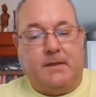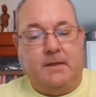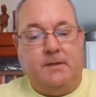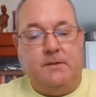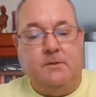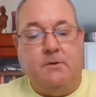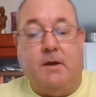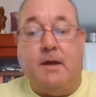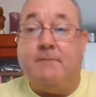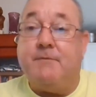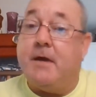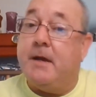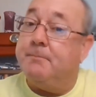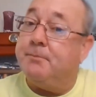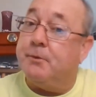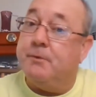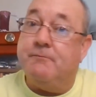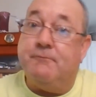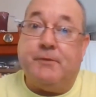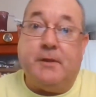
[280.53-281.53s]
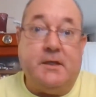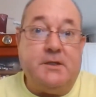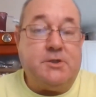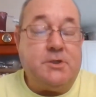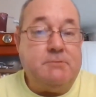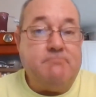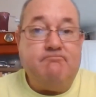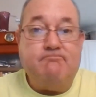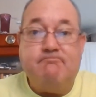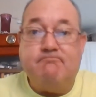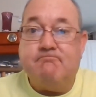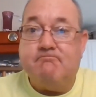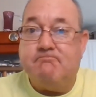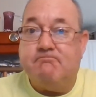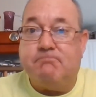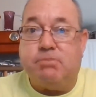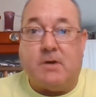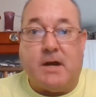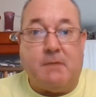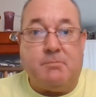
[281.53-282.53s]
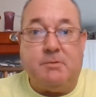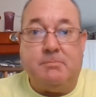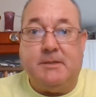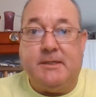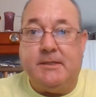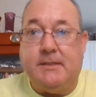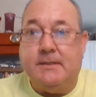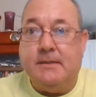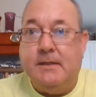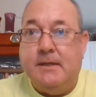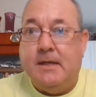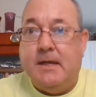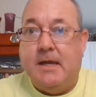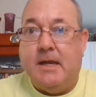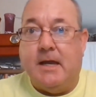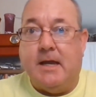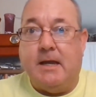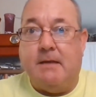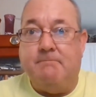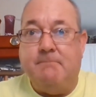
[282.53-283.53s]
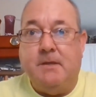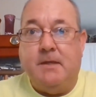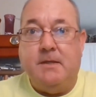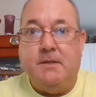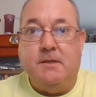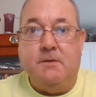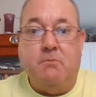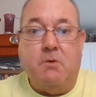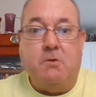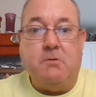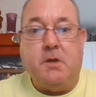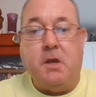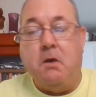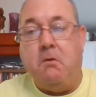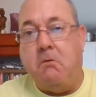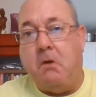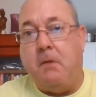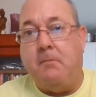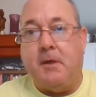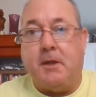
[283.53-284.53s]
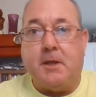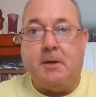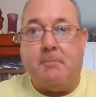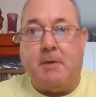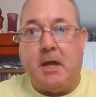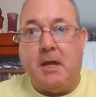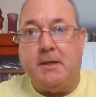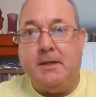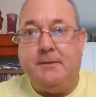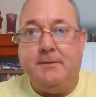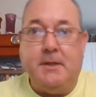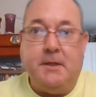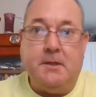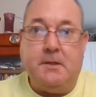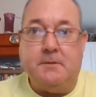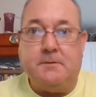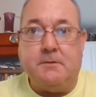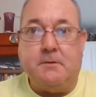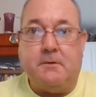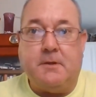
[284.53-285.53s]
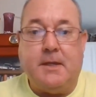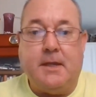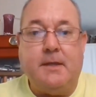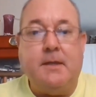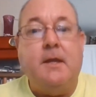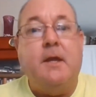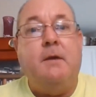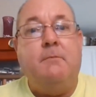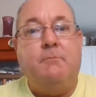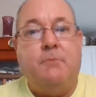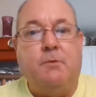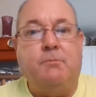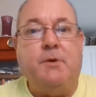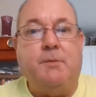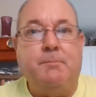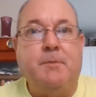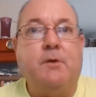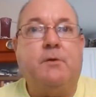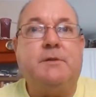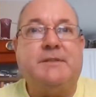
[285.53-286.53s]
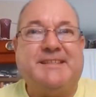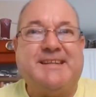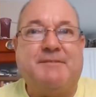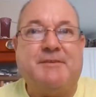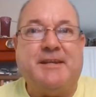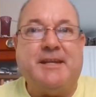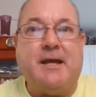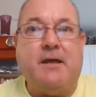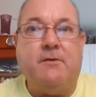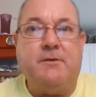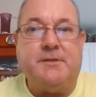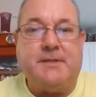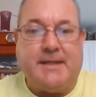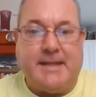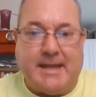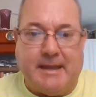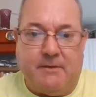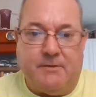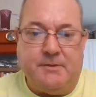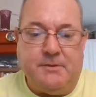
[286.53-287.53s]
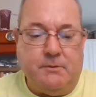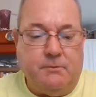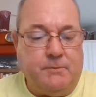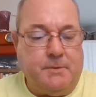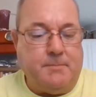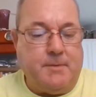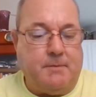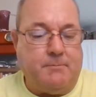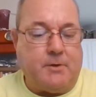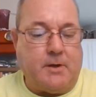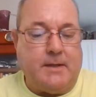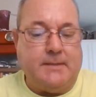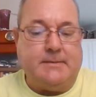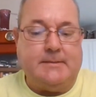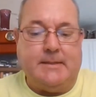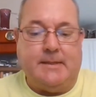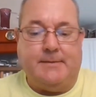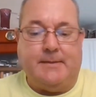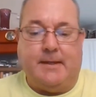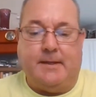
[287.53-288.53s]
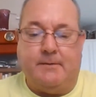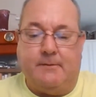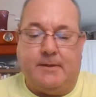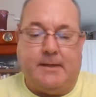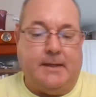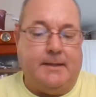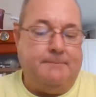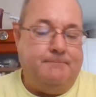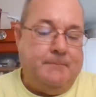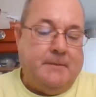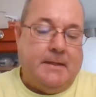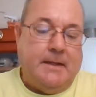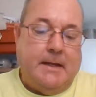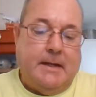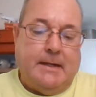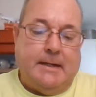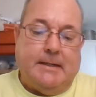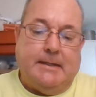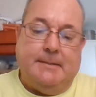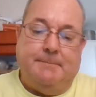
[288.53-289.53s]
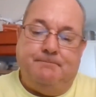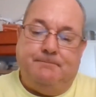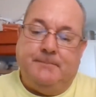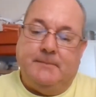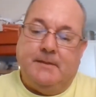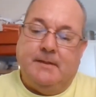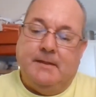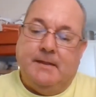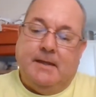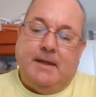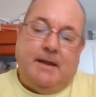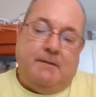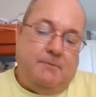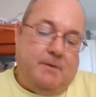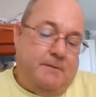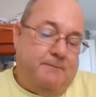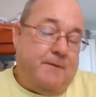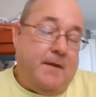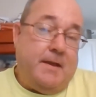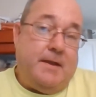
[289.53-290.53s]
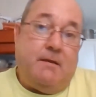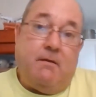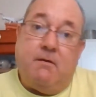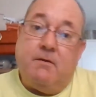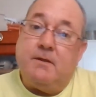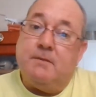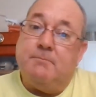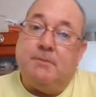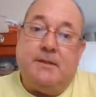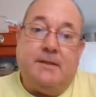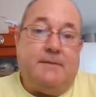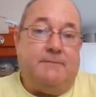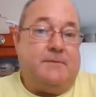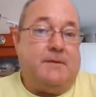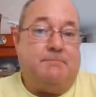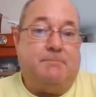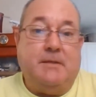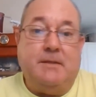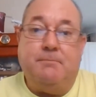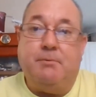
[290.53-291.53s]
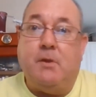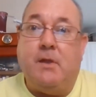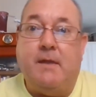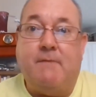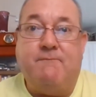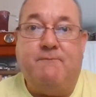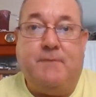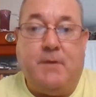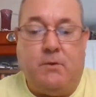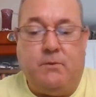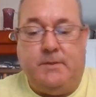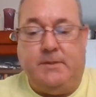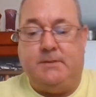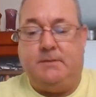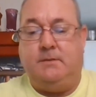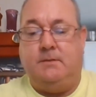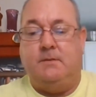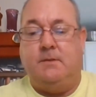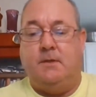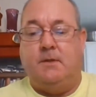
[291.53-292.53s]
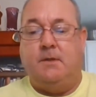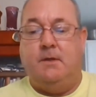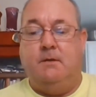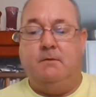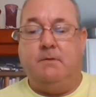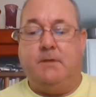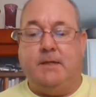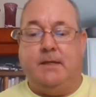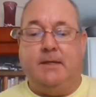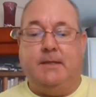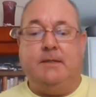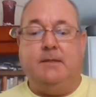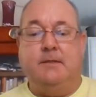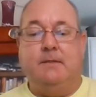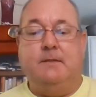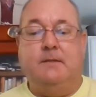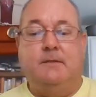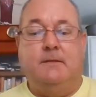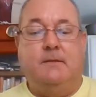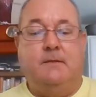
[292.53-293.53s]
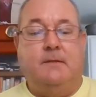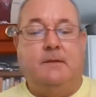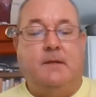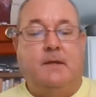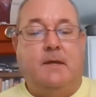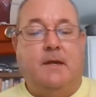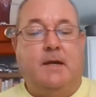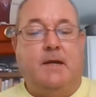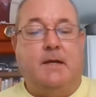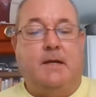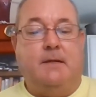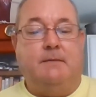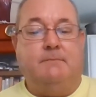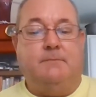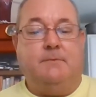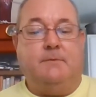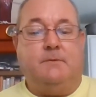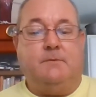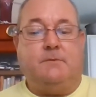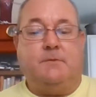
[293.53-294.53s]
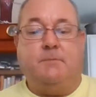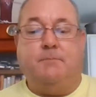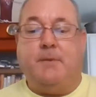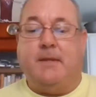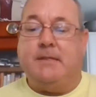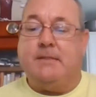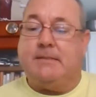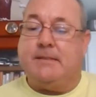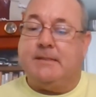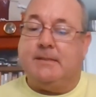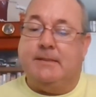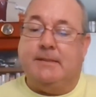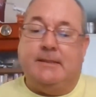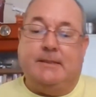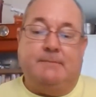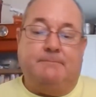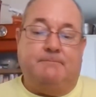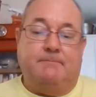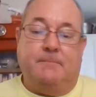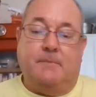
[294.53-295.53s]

You'll have hyperinflation. Probably. You won't care. Well, I'm not going to buy anything. It's okay. But when milk's $7 a gallon, you'll remember I said that, okay? I really find it hard to believe that people have voted, okay, to basically